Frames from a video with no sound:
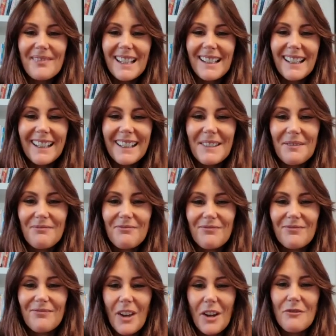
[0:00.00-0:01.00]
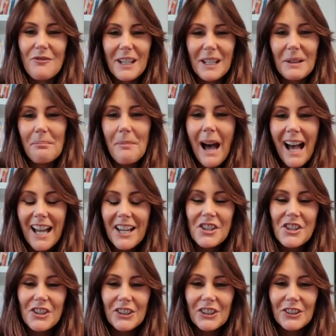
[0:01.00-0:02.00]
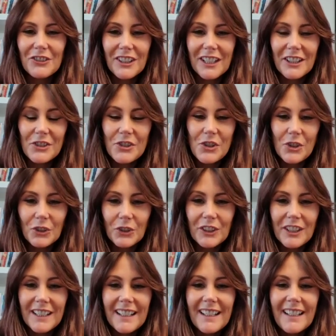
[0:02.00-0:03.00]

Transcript: like a real passion, a real joy.